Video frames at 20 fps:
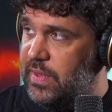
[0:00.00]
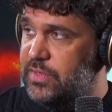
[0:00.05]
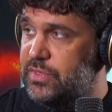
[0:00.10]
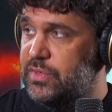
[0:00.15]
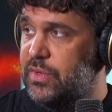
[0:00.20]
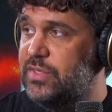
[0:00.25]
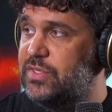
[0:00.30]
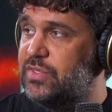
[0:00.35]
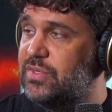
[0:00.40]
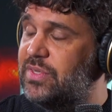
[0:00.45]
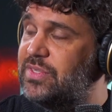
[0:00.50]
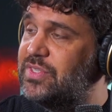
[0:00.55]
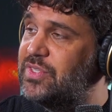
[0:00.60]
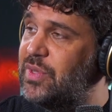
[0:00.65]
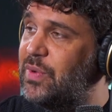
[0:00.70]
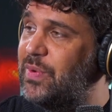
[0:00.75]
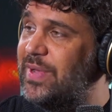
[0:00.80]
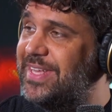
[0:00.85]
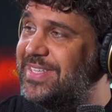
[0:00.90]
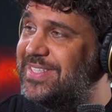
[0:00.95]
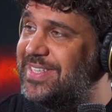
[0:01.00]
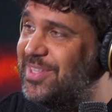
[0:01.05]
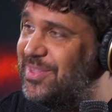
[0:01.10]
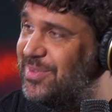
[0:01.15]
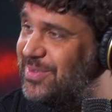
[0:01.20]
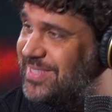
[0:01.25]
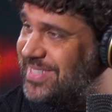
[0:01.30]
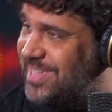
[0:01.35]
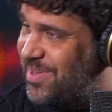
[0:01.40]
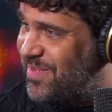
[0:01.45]
So it's not so easy
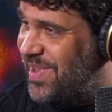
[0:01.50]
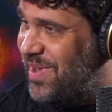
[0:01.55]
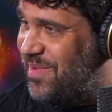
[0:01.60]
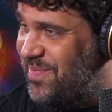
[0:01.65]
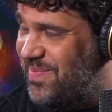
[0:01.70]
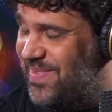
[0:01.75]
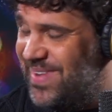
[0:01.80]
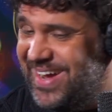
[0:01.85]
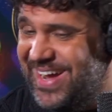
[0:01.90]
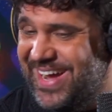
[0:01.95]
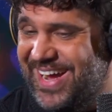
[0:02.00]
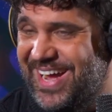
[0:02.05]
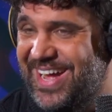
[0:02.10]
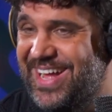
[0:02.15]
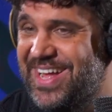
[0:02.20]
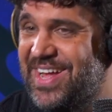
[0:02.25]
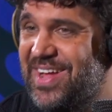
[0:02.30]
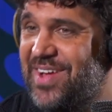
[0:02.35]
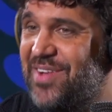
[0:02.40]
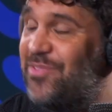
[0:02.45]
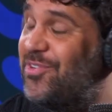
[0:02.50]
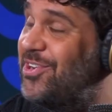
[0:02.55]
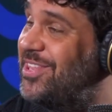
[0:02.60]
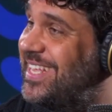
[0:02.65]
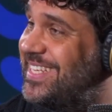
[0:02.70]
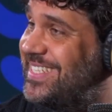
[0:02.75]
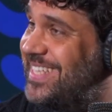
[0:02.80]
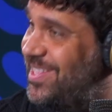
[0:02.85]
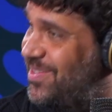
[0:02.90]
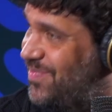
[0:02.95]
to sum up
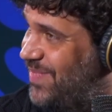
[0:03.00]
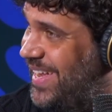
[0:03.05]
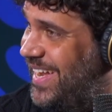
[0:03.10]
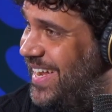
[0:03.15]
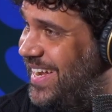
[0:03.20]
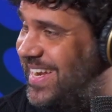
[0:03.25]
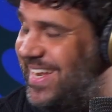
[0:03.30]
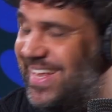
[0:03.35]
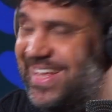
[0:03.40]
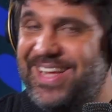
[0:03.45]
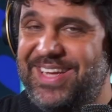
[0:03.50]
what does it mean.